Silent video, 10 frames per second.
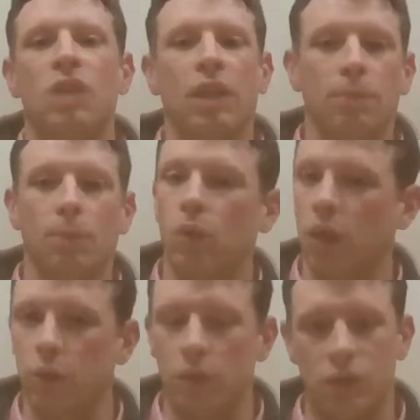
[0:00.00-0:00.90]
than the more
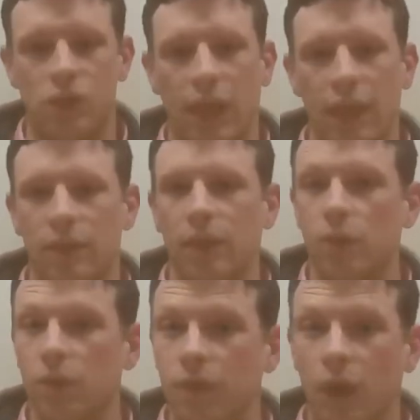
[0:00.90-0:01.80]
local scale that
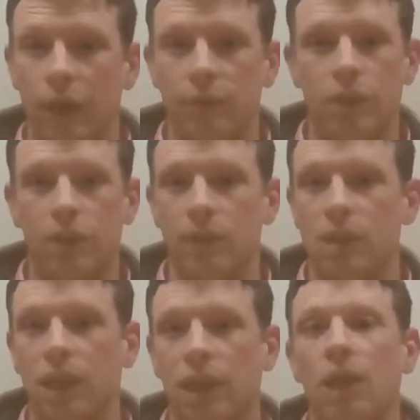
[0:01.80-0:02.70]
you would find
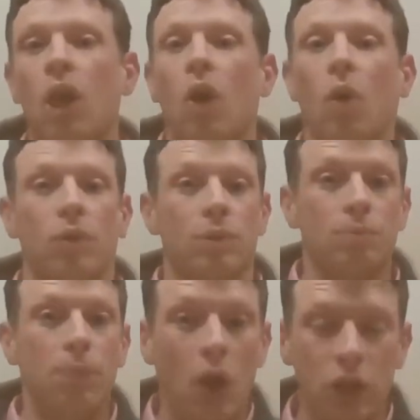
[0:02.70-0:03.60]
previously, or that was
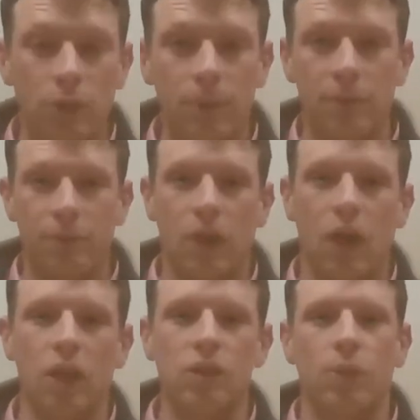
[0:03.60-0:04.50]
possible in
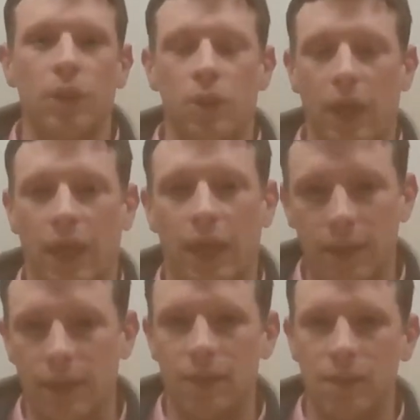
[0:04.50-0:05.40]
France, where you
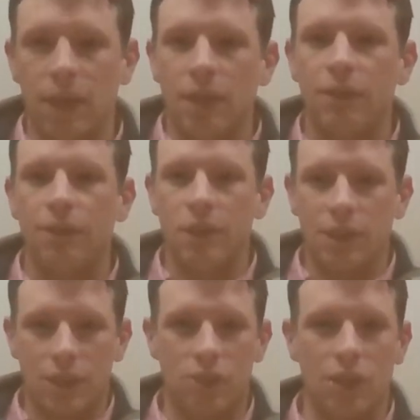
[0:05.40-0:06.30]
had these different
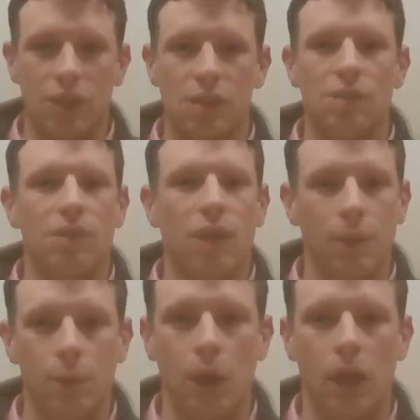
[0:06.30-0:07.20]
districts
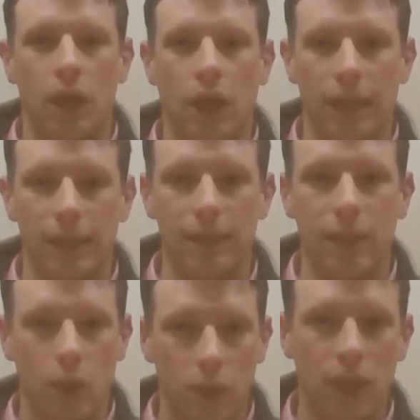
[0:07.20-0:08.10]
that were highly
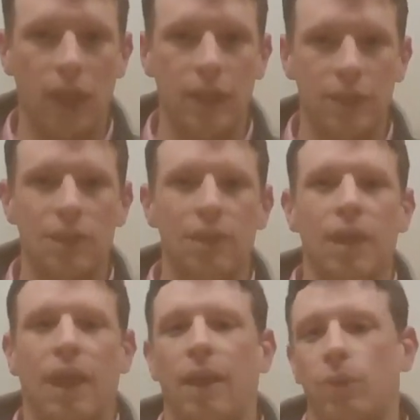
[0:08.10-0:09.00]
localized,
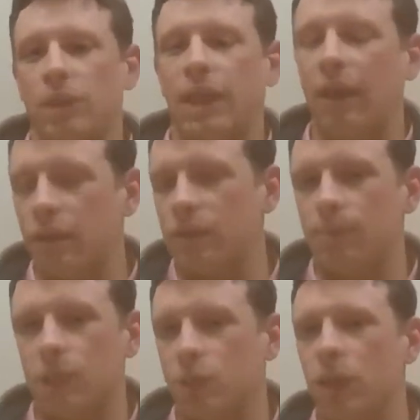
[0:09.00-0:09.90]
and with tariffs
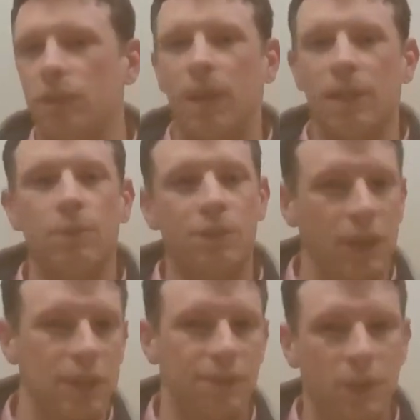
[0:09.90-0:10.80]
in between meant it was
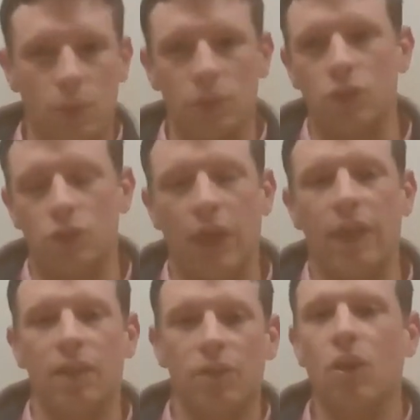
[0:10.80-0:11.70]
very difficult to
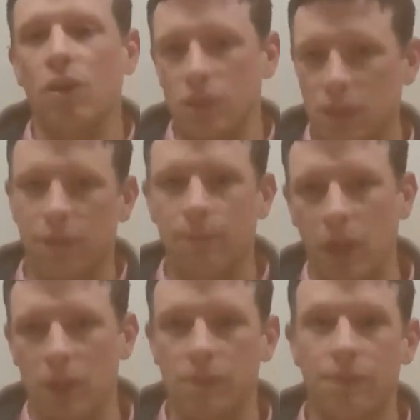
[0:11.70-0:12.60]
trade across different
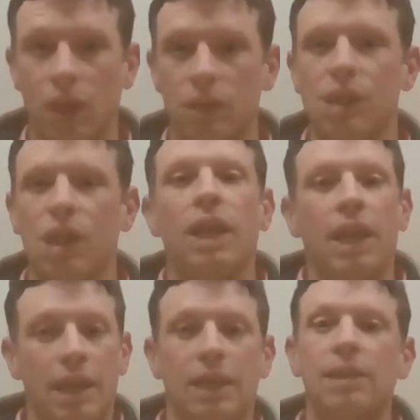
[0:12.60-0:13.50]
parts of France.
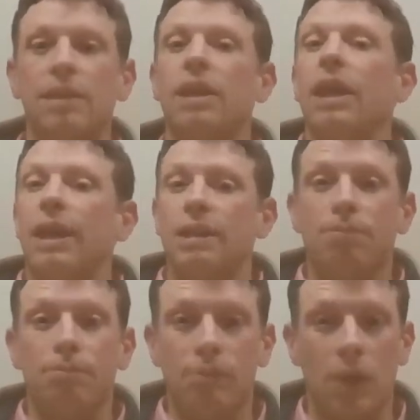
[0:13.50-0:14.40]
In England, it's
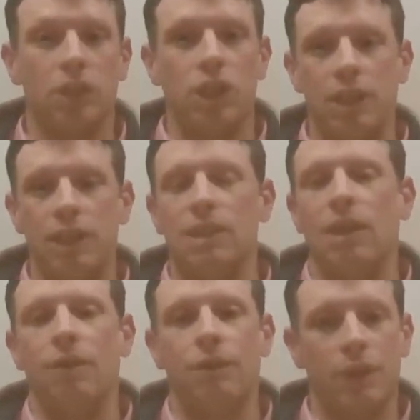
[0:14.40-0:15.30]
much
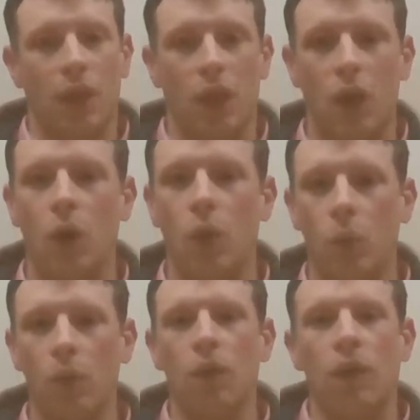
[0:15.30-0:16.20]
easier for the
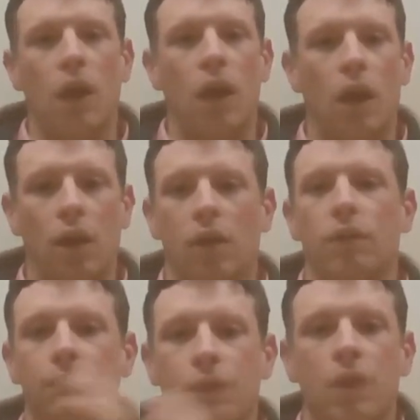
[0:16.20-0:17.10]
whole
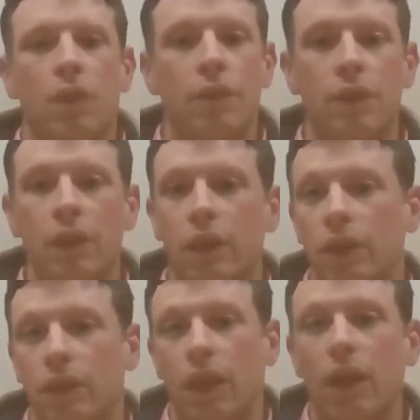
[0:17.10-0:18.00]
of
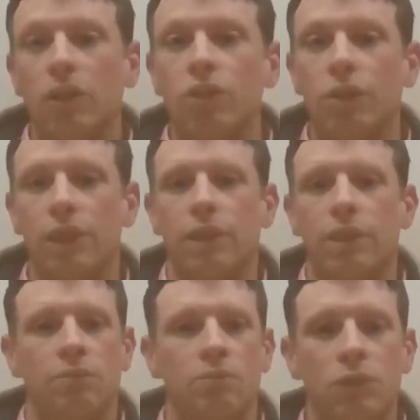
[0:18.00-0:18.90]
the country
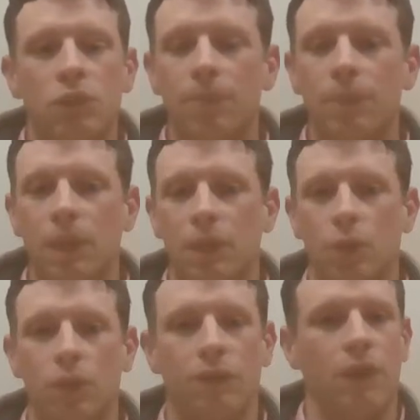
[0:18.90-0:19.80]
to be
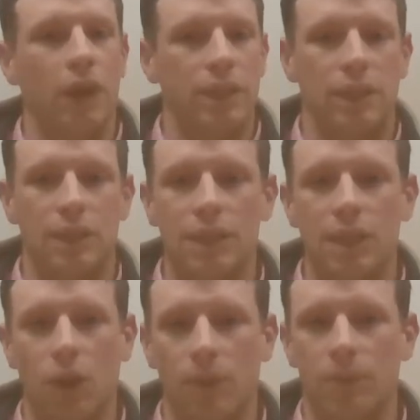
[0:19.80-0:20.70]
unified in these
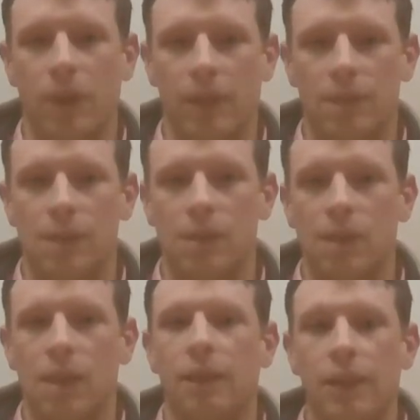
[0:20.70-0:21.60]
economic practices.
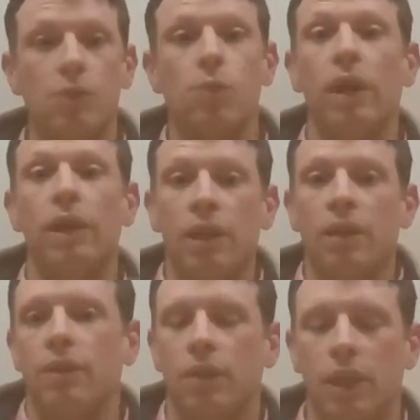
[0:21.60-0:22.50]
And that's why
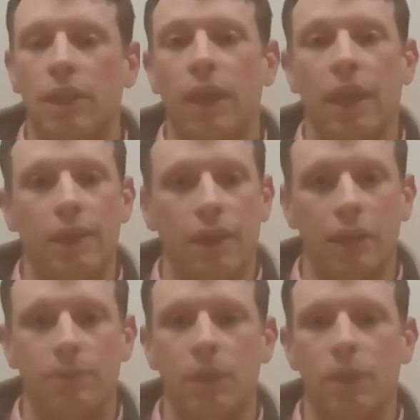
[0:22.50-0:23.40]
the
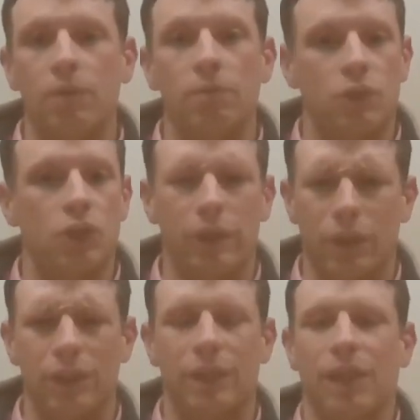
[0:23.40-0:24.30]

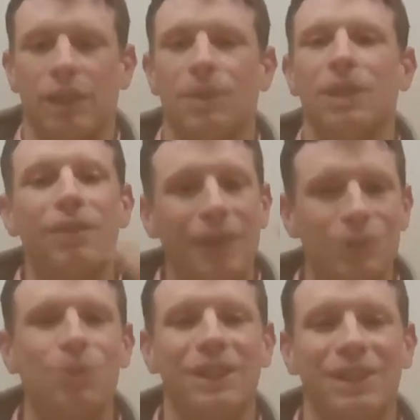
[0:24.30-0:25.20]

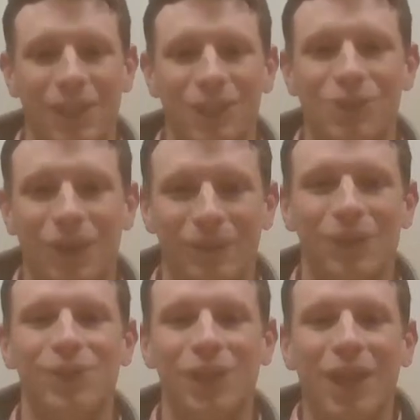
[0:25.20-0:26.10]
that's why the Industrial
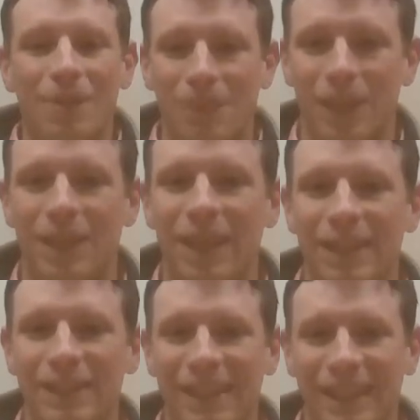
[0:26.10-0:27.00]
Revolution
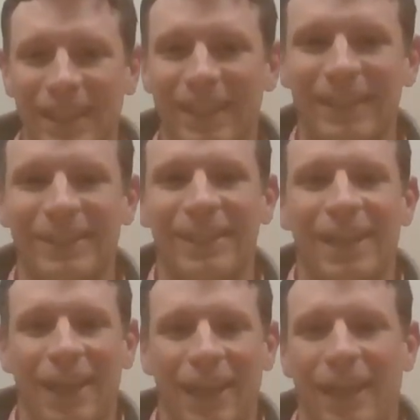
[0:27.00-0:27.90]
begins in
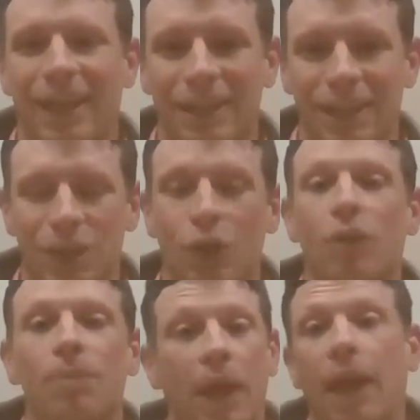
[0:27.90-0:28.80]
England and in
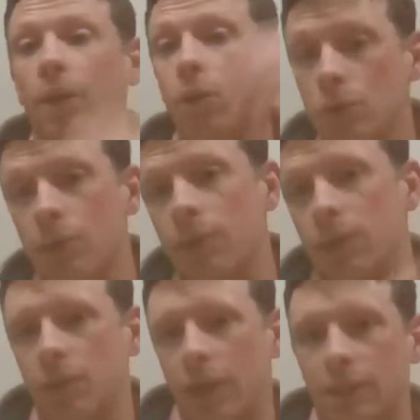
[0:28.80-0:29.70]
Europe and also in the
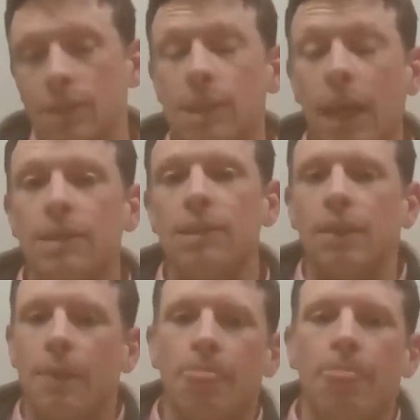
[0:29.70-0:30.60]
United States.
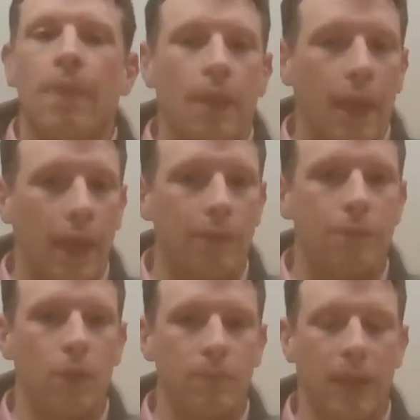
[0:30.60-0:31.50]
And
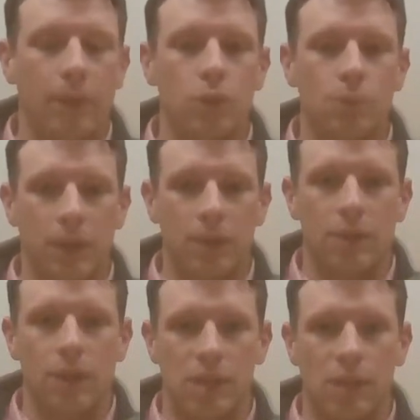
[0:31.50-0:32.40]
from there will spread to
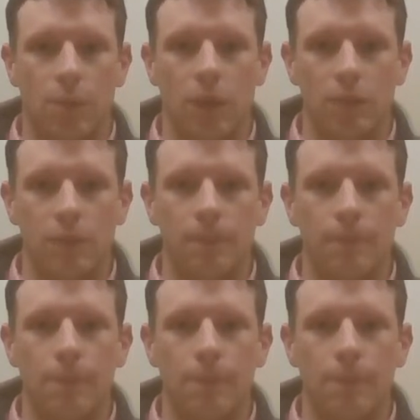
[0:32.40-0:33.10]
the rest of the world.